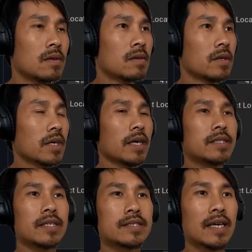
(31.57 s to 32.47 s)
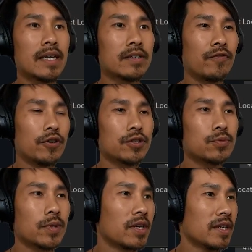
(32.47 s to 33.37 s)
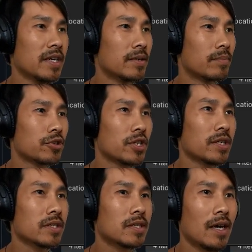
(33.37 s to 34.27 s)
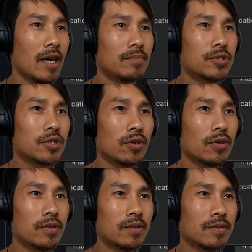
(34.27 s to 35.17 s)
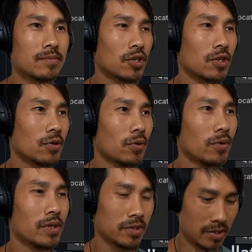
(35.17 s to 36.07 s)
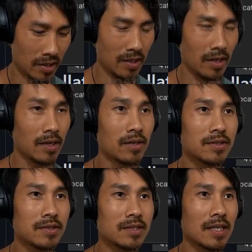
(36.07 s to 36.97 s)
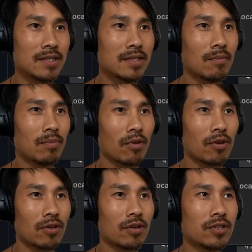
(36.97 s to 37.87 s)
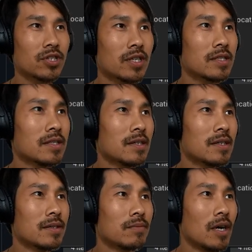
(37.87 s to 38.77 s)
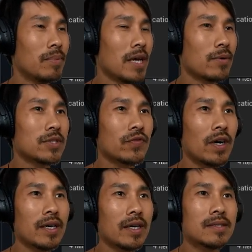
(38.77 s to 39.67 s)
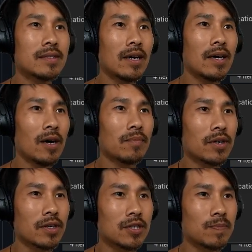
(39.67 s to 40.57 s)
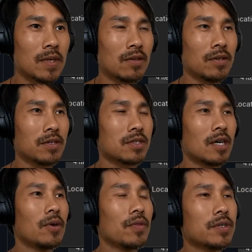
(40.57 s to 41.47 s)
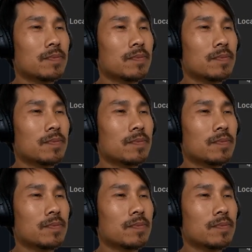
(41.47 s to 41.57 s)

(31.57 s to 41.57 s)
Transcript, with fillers: Okay, to get started, first we're going to need a project. Um, so I'm just going to call this, uh, I don't know, test project. Uh, blank one's fine. Now, I'm not going to spend a lot of time on this